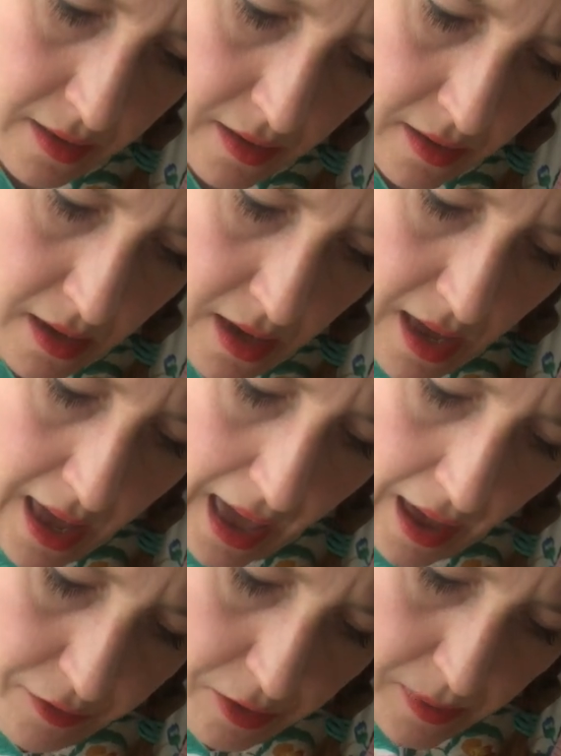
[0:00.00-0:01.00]
doesn't
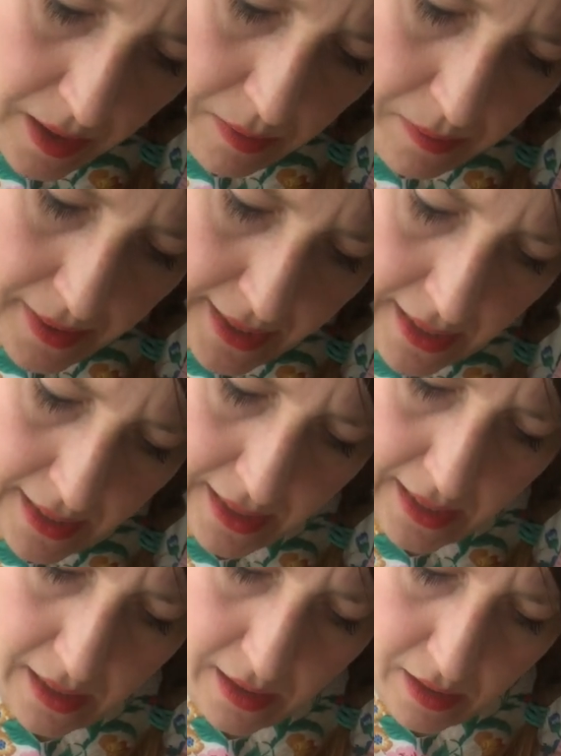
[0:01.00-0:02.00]
have to be
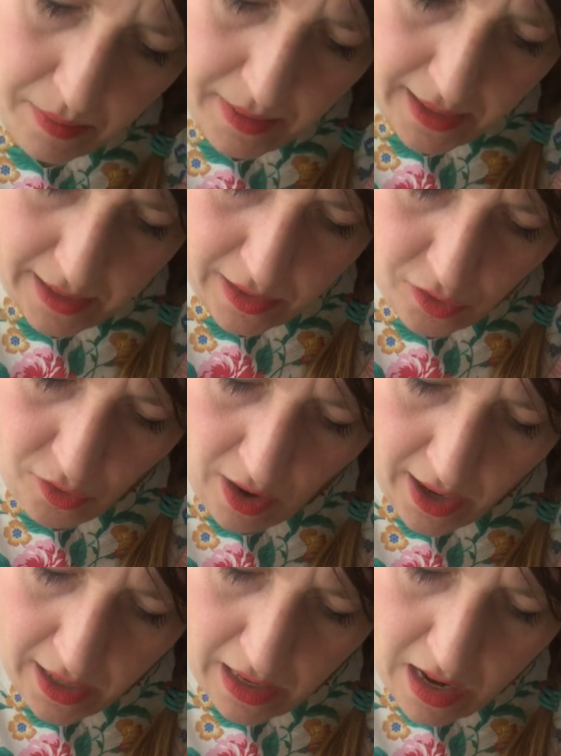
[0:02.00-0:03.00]
completely
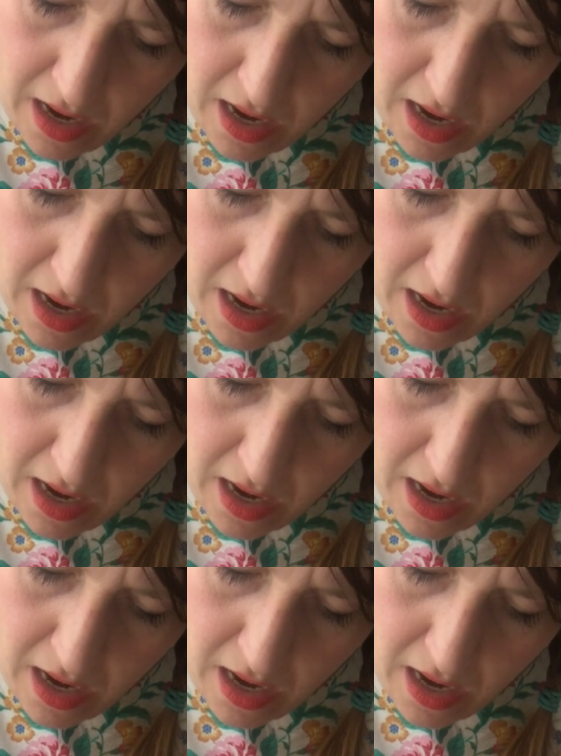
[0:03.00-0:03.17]
straight.